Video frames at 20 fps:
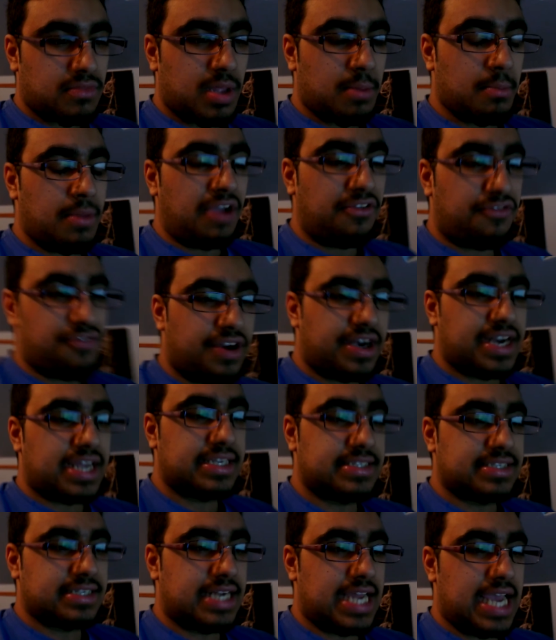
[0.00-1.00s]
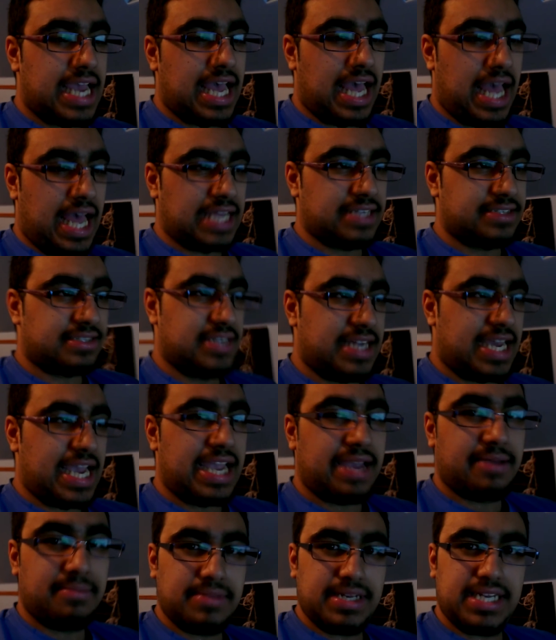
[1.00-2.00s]
my friend has an
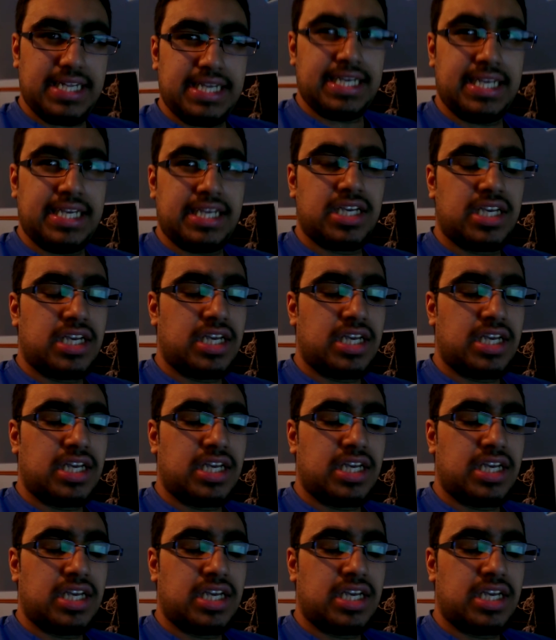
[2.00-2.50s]
AMD,